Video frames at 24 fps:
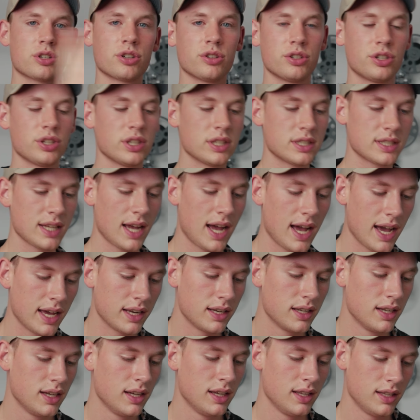are going to the
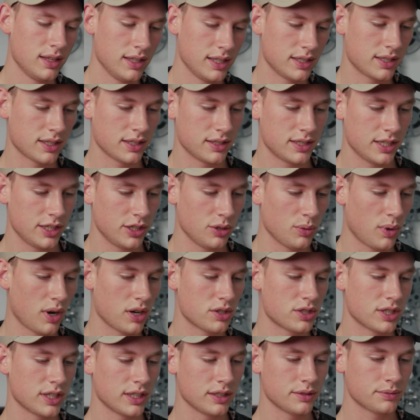side. Let's continue
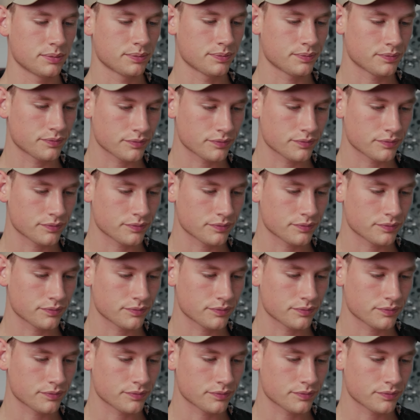watching.